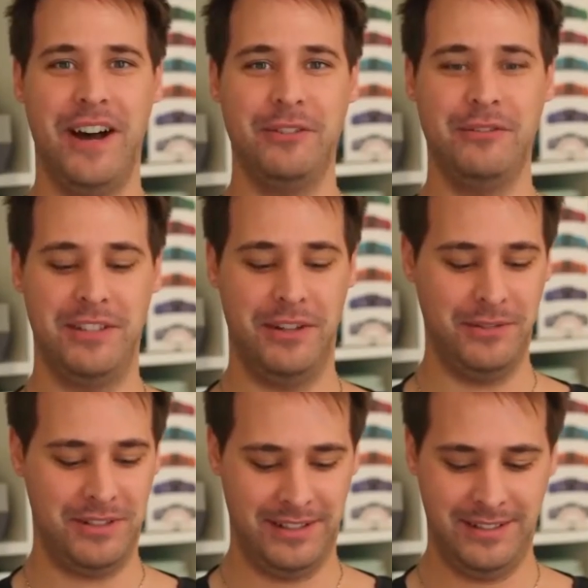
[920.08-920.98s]
as well.
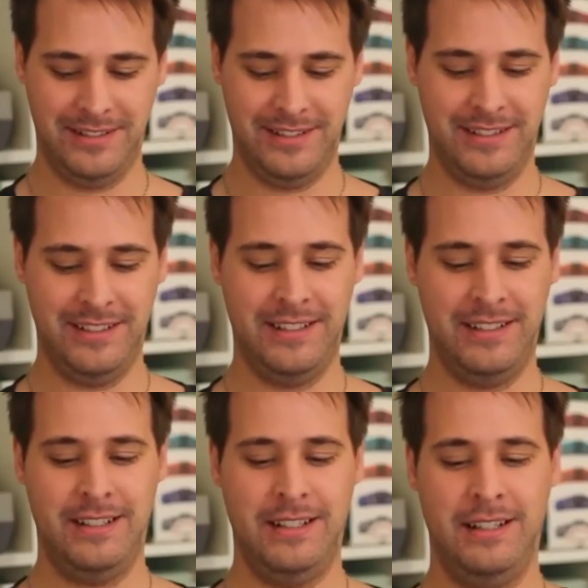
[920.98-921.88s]
So
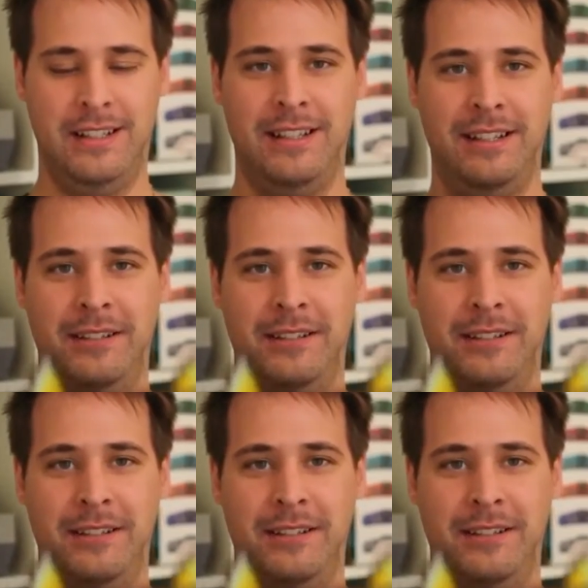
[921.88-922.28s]
yeah,